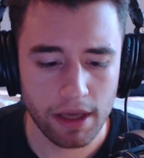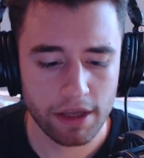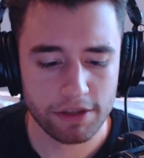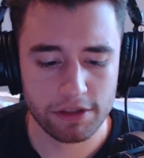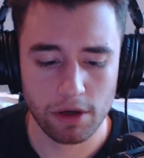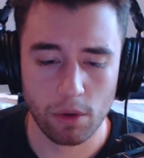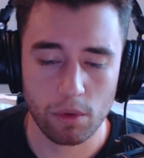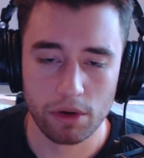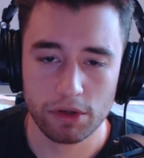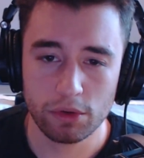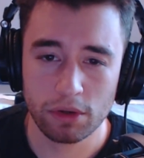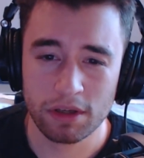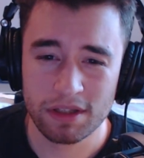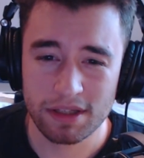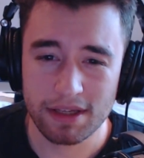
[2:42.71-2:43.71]
So
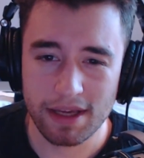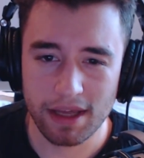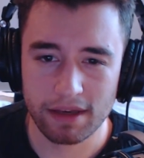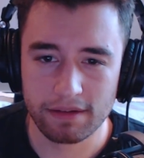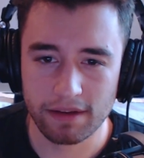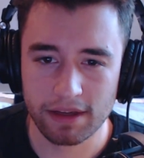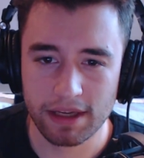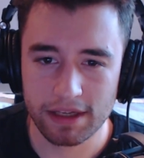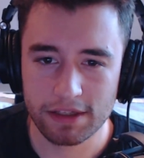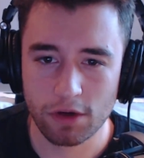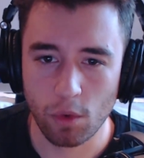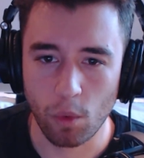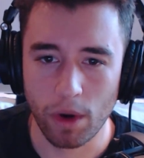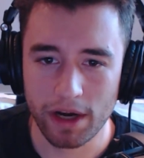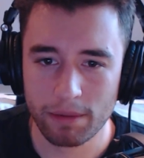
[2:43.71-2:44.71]
you can see it gets
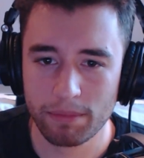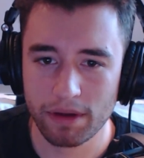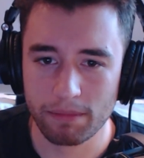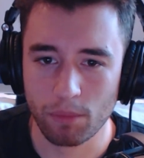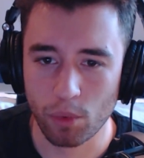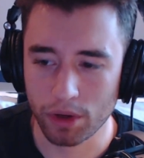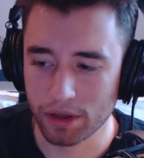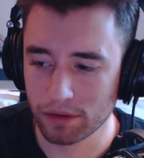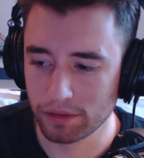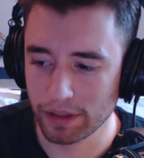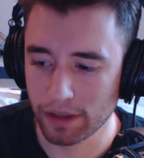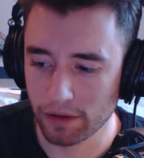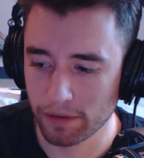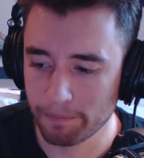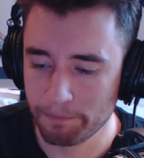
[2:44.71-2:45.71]
quite a bit more
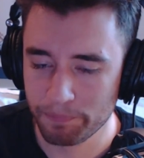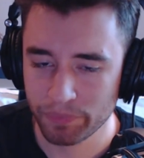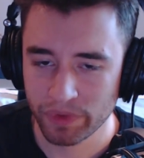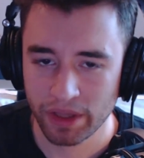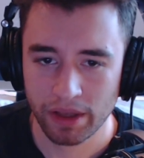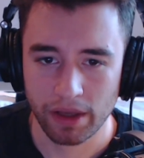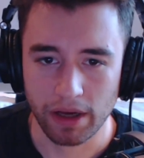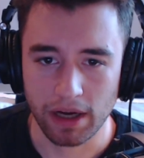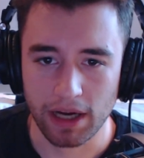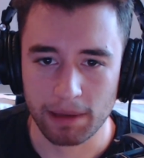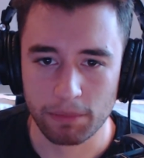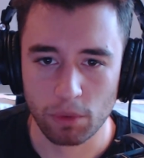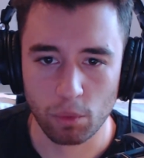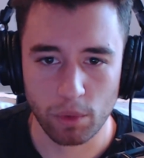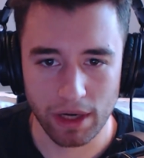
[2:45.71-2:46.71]
clear
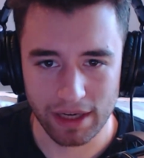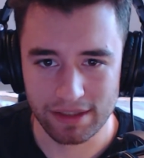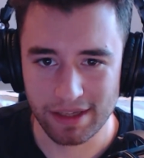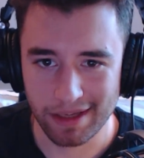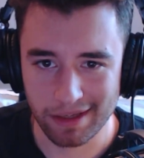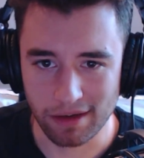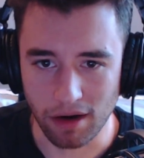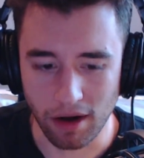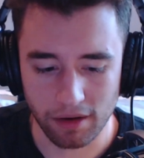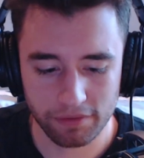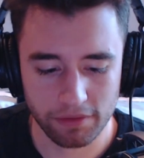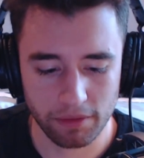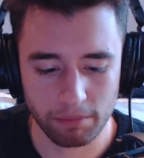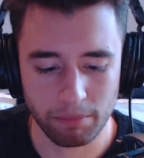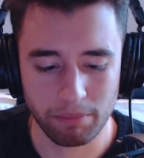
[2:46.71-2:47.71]
when I take it
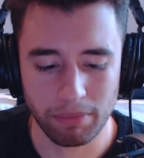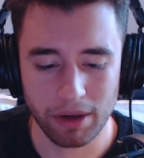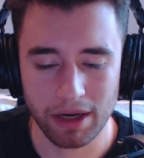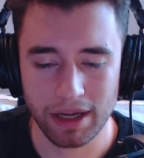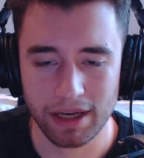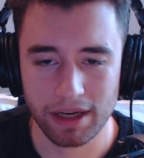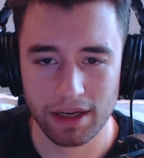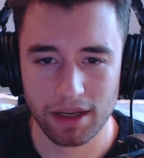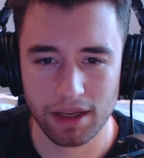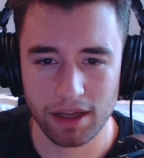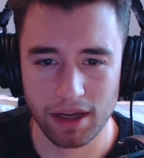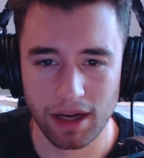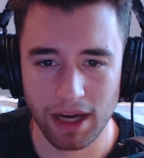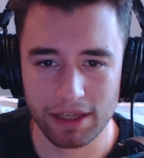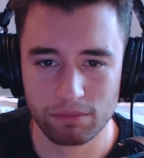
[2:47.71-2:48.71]
off, but
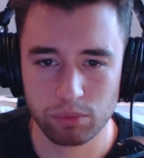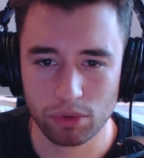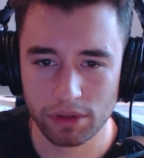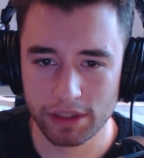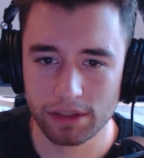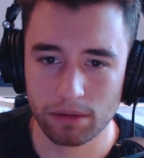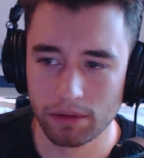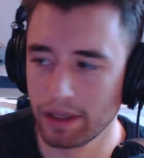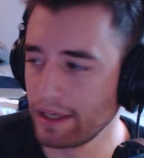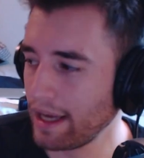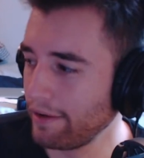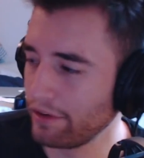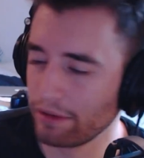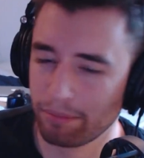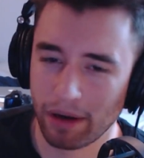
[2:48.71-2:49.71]
I really don't like
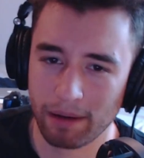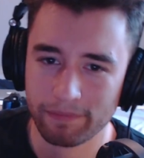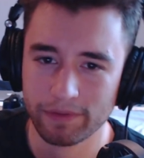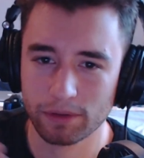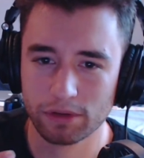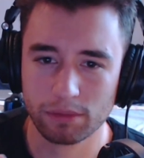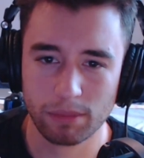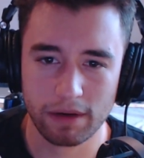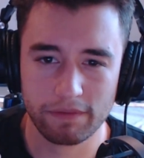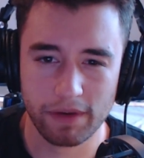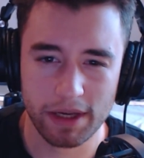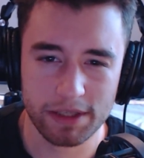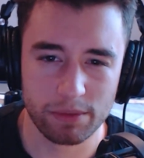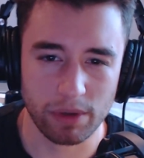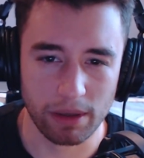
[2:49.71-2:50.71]
having a pop filter in my
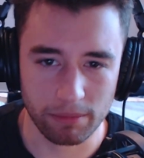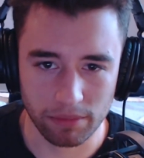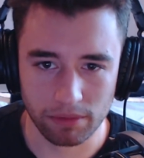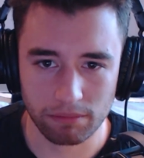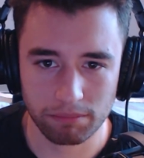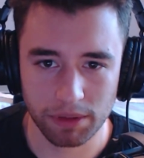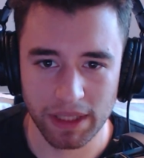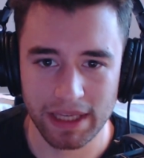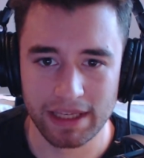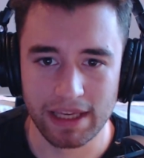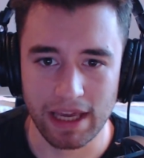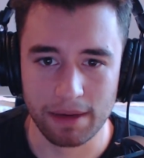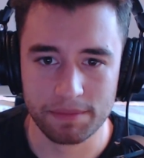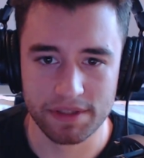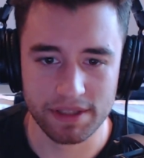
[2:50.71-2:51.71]
face when I'm playing
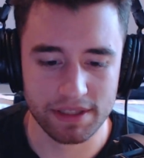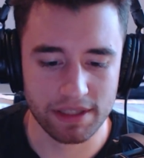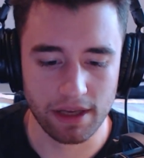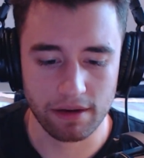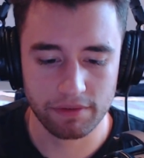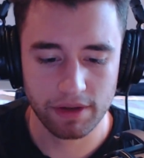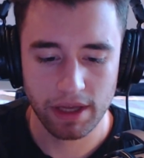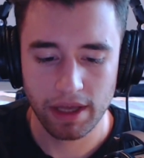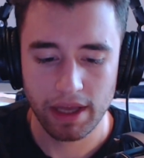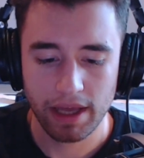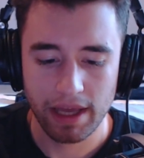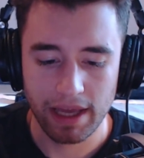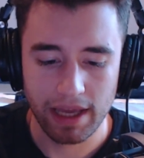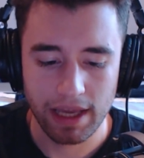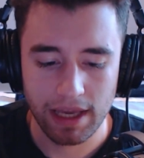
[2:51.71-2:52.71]
games and stuff,
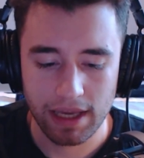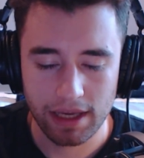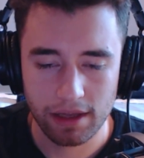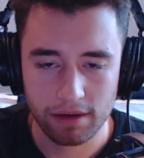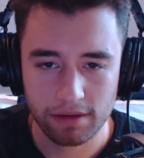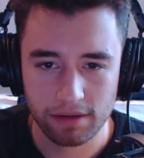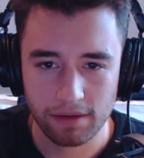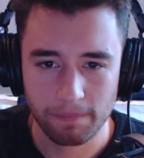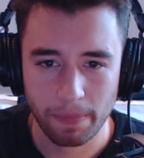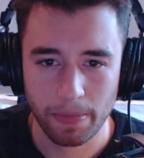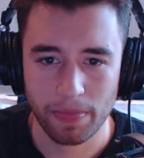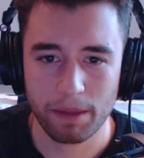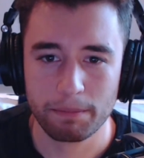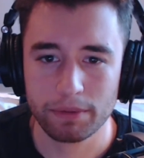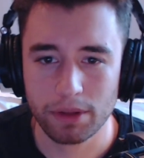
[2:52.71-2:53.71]
and
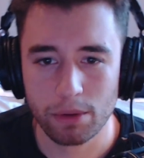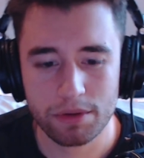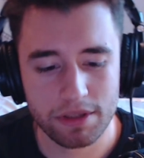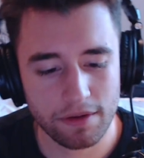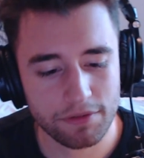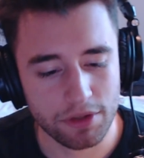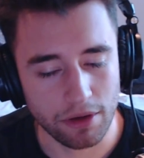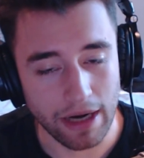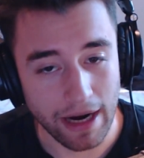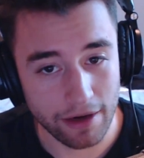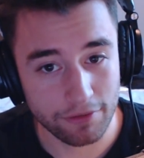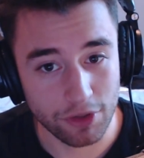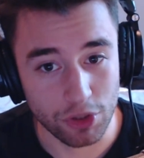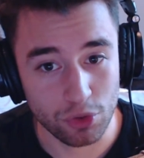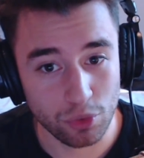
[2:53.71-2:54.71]
the plosives are out
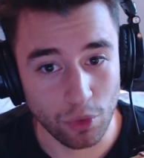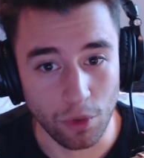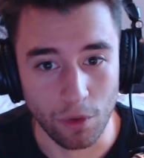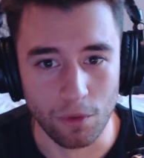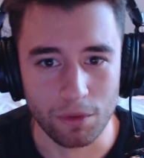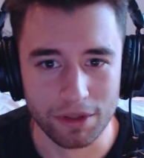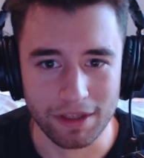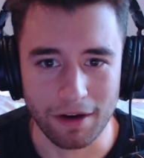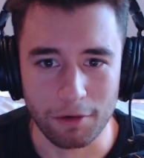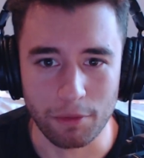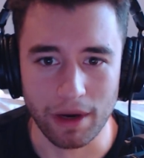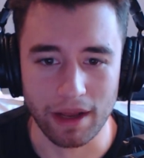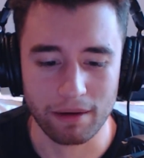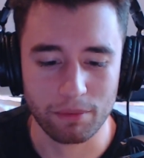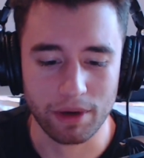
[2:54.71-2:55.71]
of control,
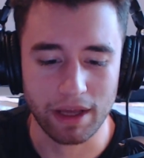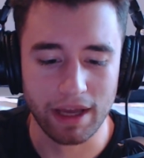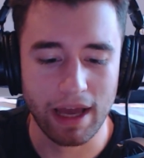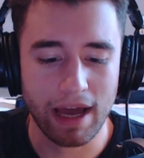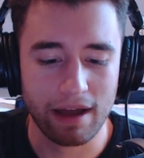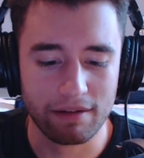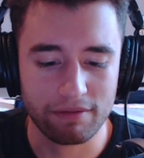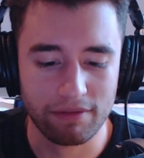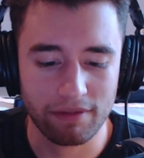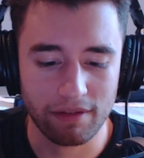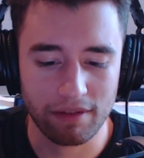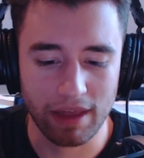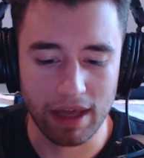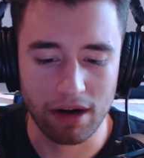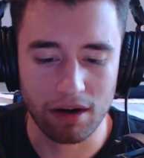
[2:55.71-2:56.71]
when I have
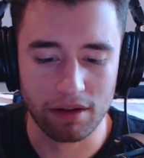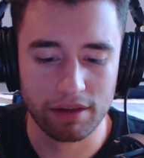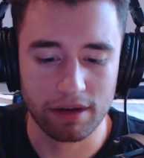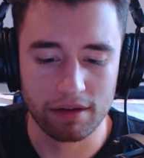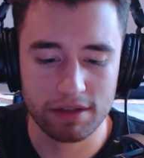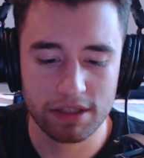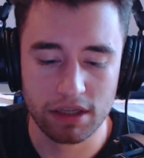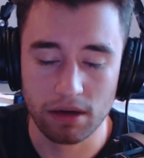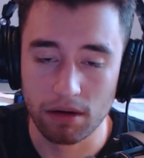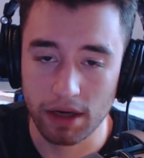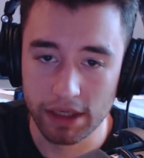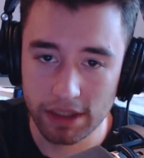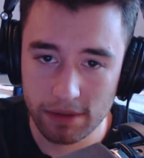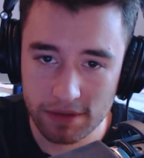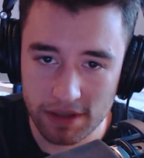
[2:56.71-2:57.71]
that on there. So
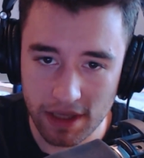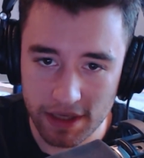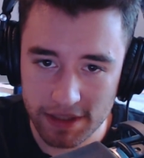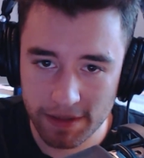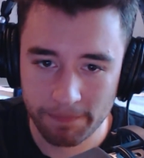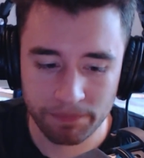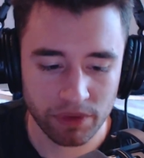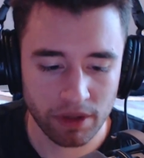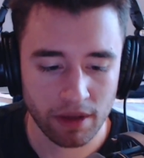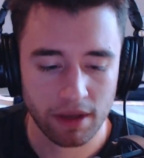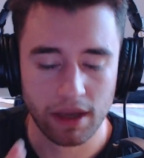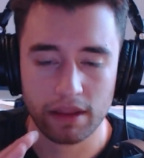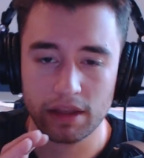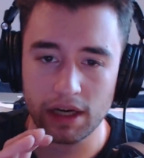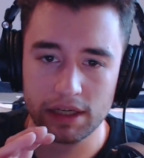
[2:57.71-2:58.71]
I use this,
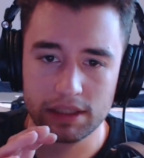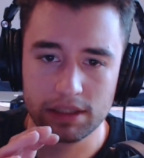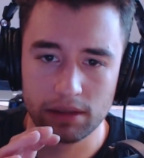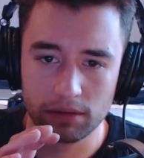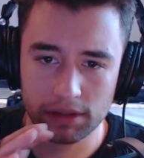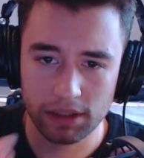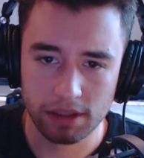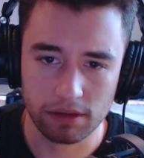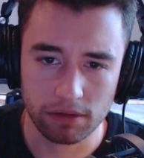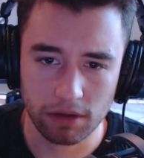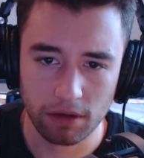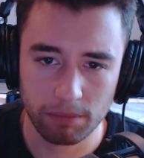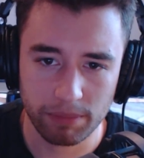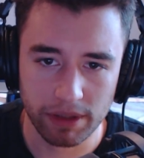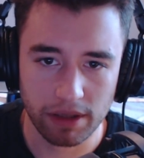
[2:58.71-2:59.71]
and then I tilt it a
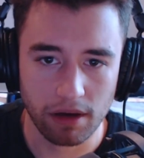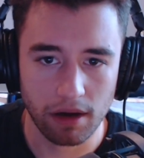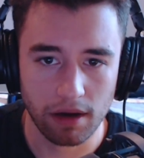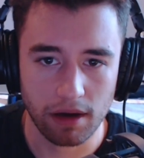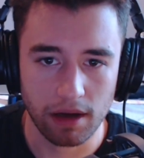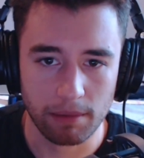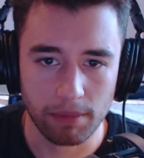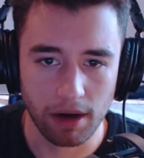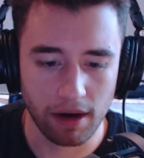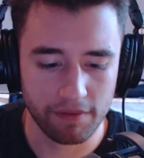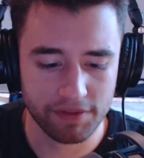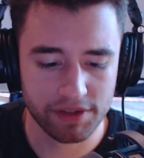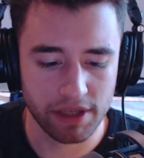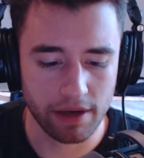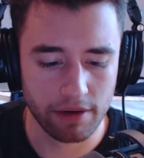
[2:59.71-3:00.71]
little bit
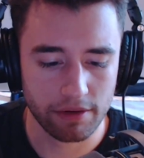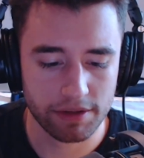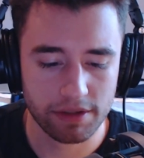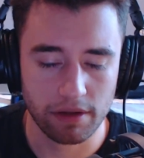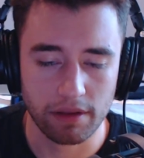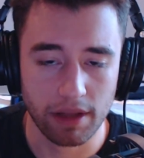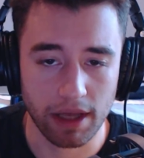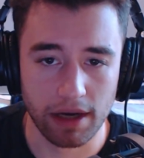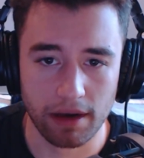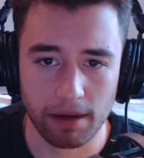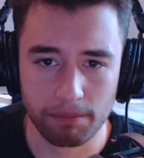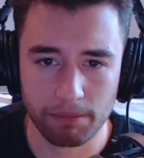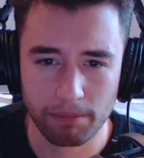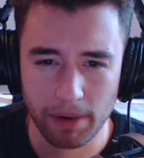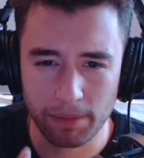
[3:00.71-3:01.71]
off center so that
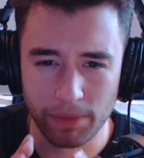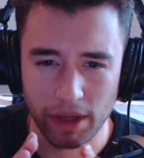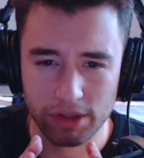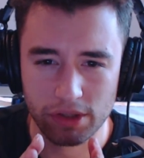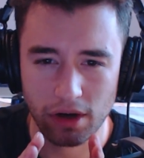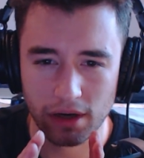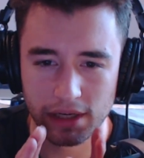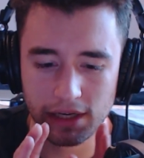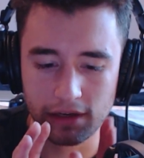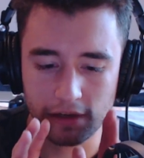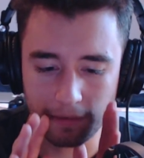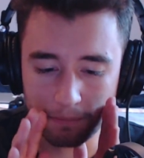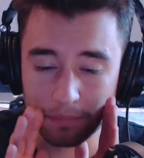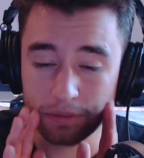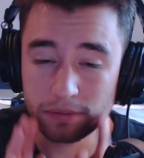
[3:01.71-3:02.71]
I'm not talking
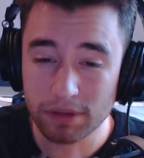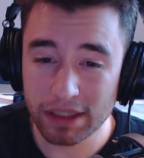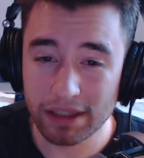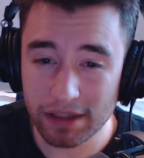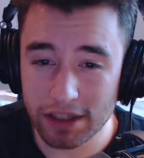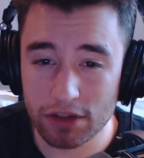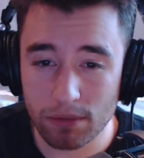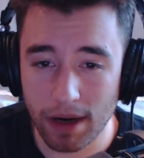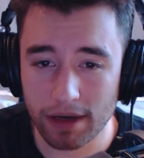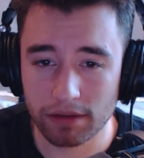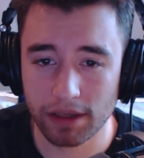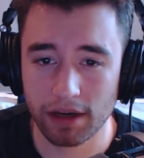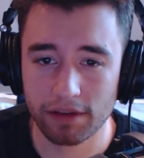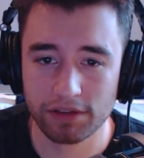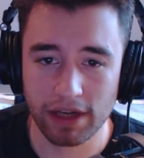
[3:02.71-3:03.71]
completely
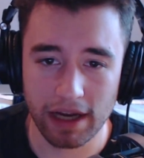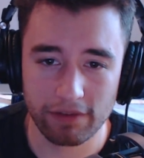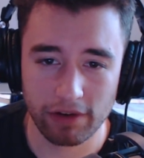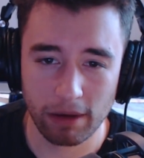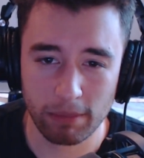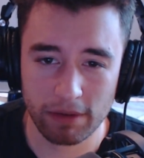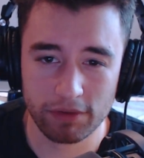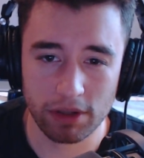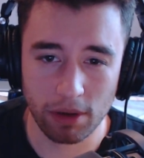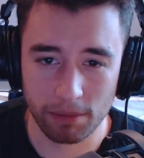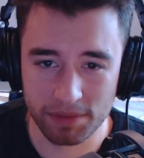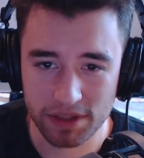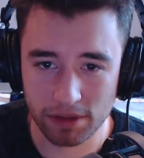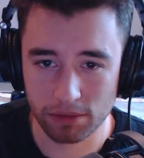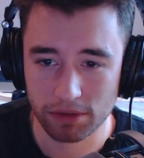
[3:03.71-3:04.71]
directly into the diaphragm, even though
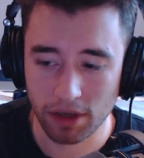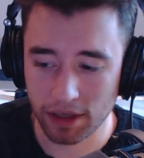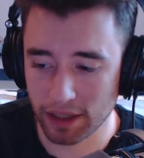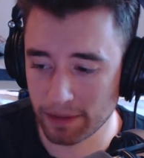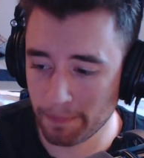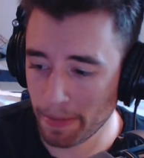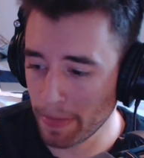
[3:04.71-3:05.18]
I'm still talking